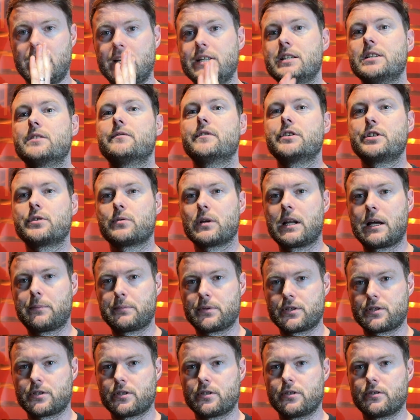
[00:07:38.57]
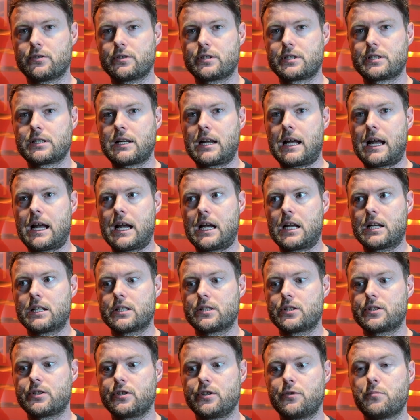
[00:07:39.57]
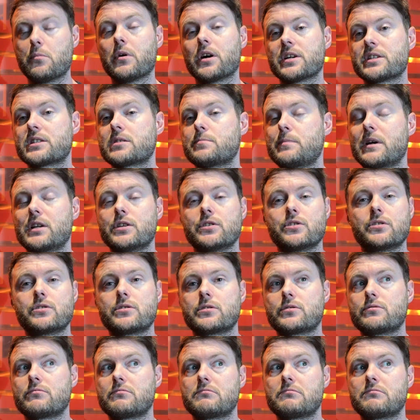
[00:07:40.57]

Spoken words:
individual episodes, and you might spend